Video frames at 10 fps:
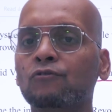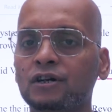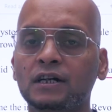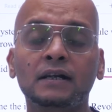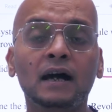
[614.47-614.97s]

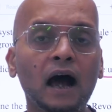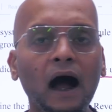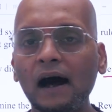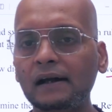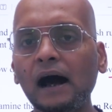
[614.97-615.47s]
word,
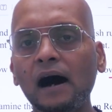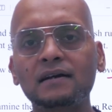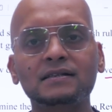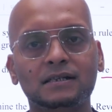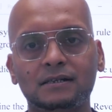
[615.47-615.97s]
are
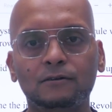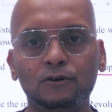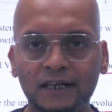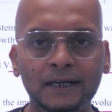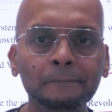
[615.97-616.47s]
asked.
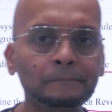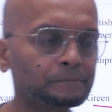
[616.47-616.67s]
Okay,